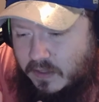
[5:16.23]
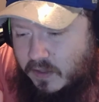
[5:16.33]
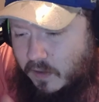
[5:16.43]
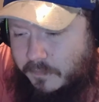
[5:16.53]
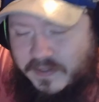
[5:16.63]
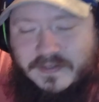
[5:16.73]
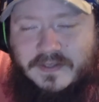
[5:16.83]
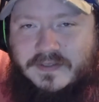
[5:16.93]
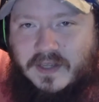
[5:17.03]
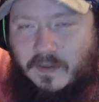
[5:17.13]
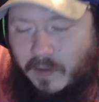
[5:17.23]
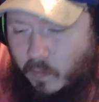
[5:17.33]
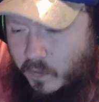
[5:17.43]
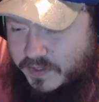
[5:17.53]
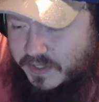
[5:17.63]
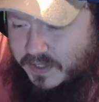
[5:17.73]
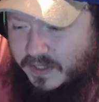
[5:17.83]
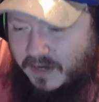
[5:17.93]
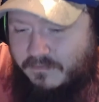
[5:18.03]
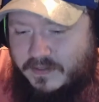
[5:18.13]
you know, I miss this time. I wish I could
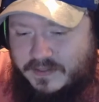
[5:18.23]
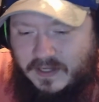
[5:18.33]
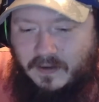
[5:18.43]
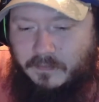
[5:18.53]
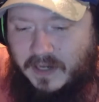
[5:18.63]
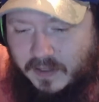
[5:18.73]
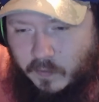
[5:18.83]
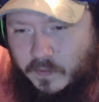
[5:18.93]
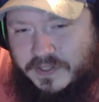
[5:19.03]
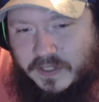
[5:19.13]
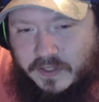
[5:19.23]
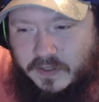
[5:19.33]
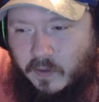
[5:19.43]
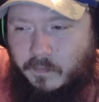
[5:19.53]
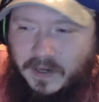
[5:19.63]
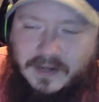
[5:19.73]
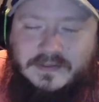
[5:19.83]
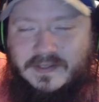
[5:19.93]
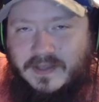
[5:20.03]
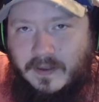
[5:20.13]
have this time back. I wish I could go
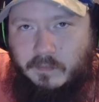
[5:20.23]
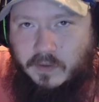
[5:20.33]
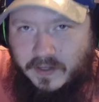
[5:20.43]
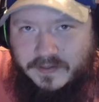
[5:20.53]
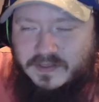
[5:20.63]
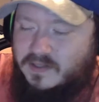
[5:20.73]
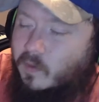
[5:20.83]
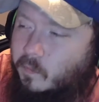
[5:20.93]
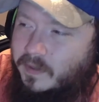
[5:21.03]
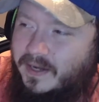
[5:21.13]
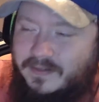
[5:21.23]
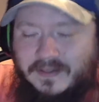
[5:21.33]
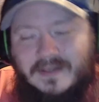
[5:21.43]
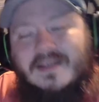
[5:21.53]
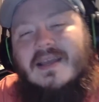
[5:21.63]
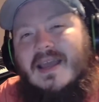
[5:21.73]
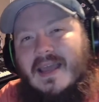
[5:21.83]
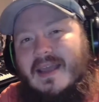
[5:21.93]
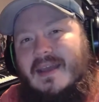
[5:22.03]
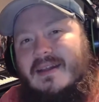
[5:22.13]
back to that place so badly.
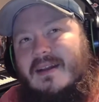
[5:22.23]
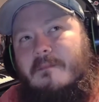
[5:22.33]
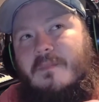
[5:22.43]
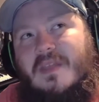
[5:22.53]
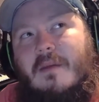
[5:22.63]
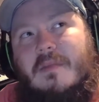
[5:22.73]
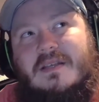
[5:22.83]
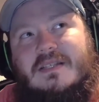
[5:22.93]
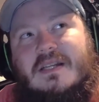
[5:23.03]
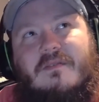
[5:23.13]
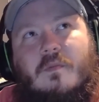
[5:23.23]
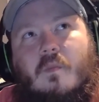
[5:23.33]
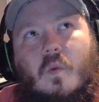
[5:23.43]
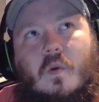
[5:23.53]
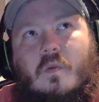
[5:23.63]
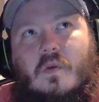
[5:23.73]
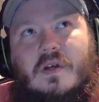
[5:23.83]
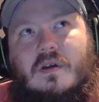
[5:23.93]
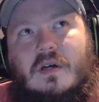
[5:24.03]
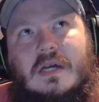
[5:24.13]
And that makes it even more
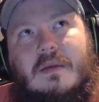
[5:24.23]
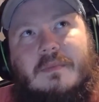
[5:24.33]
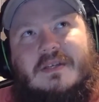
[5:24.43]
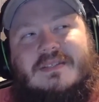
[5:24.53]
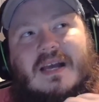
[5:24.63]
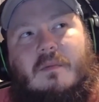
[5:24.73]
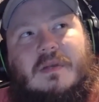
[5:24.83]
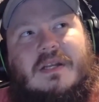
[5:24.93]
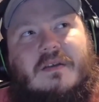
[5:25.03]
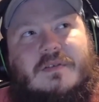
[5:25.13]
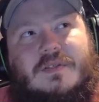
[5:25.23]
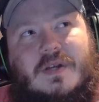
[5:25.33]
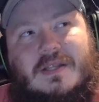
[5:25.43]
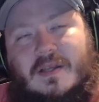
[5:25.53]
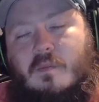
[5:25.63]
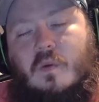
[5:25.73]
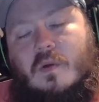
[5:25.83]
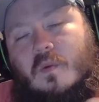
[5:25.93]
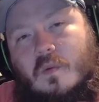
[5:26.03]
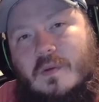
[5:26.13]
real, because how many of us are at that
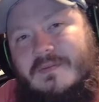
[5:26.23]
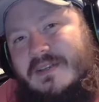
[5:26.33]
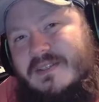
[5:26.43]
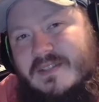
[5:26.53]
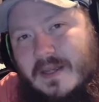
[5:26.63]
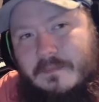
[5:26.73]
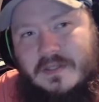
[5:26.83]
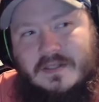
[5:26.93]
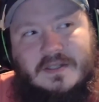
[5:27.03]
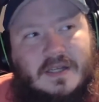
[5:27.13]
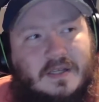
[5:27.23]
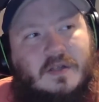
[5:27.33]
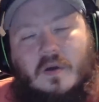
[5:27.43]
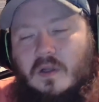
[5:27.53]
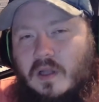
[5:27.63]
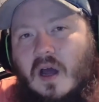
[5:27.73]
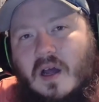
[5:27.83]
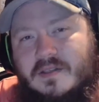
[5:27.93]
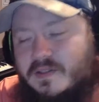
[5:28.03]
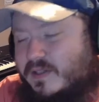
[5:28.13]
point where we've accepted, you know, a
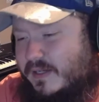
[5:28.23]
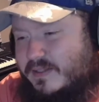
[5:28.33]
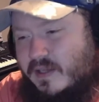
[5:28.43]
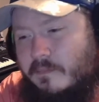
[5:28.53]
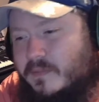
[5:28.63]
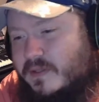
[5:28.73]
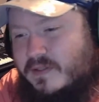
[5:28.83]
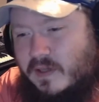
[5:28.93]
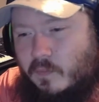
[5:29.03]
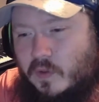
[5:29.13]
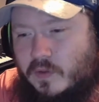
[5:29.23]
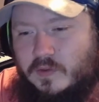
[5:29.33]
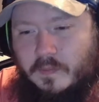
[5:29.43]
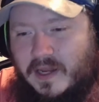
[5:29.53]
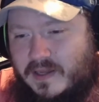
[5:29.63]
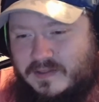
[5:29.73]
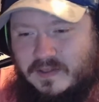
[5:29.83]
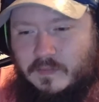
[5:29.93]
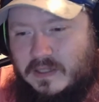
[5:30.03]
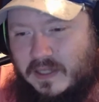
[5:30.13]
loss, accepted someone who's passed,
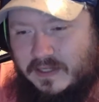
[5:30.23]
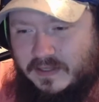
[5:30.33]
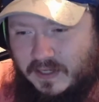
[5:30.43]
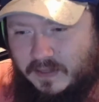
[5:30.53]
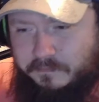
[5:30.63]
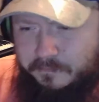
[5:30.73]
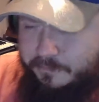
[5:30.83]
something like that,